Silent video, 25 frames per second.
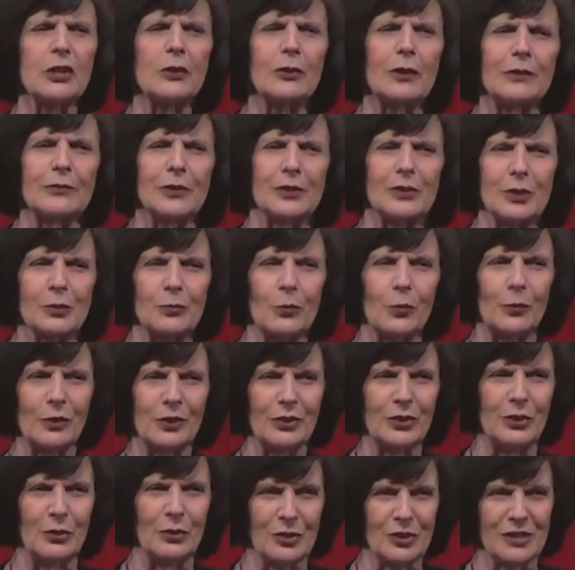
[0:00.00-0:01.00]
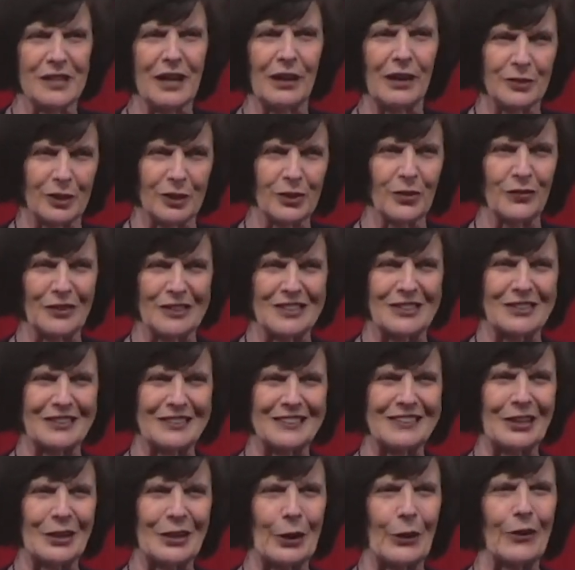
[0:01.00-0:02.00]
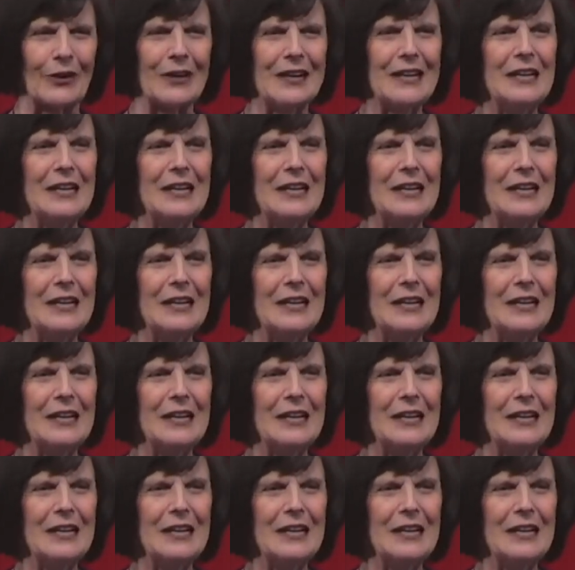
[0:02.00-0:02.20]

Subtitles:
all this with you to see how this fits into here.